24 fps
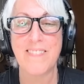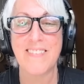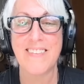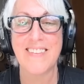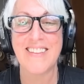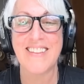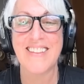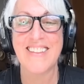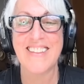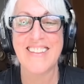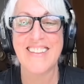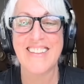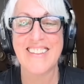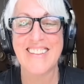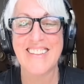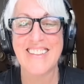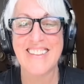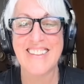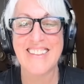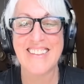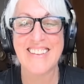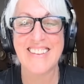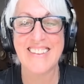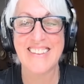
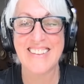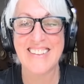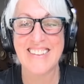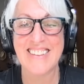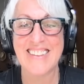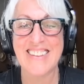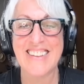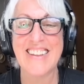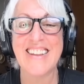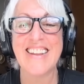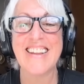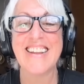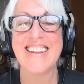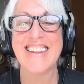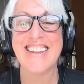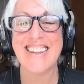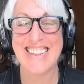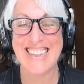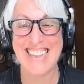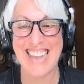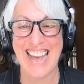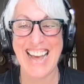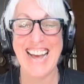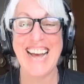
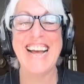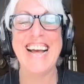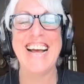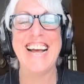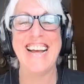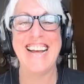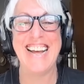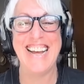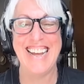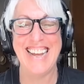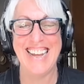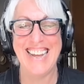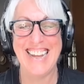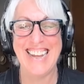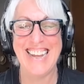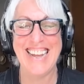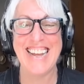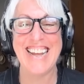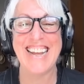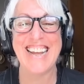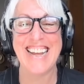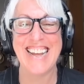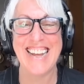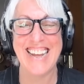
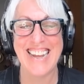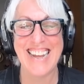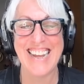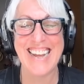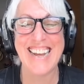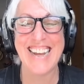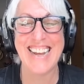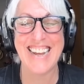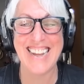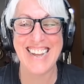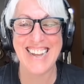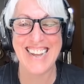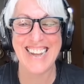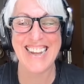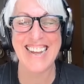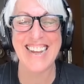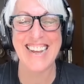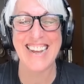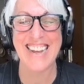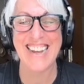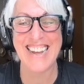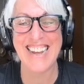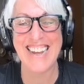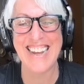
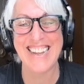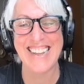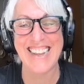The person shown says nothing.